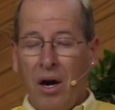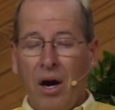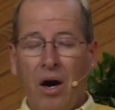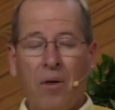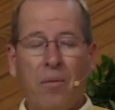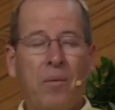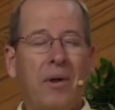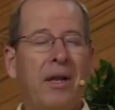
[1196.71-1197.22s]

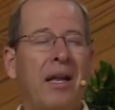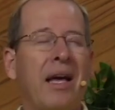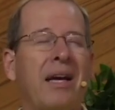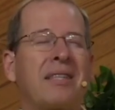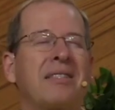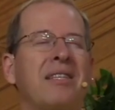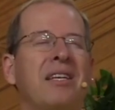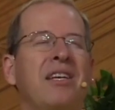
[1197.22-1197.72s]
our
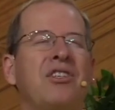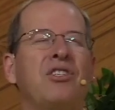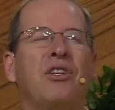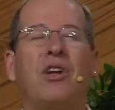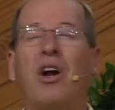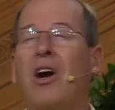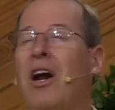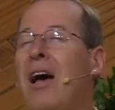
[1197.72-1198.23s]
relaxation,
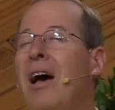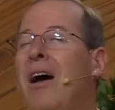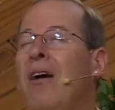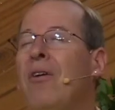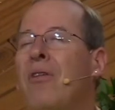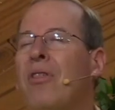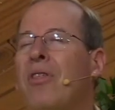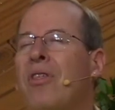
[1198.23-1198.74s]
our
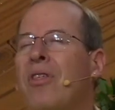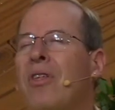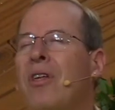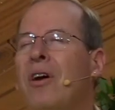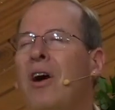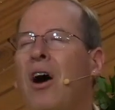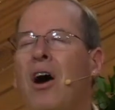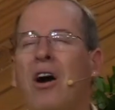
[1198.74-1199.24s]
health,
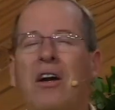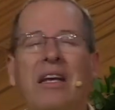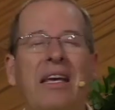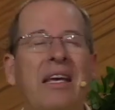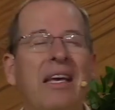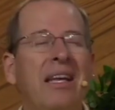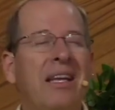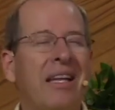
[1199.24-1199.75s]
our
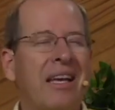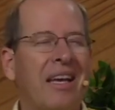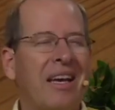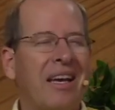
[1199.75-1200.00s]
healing,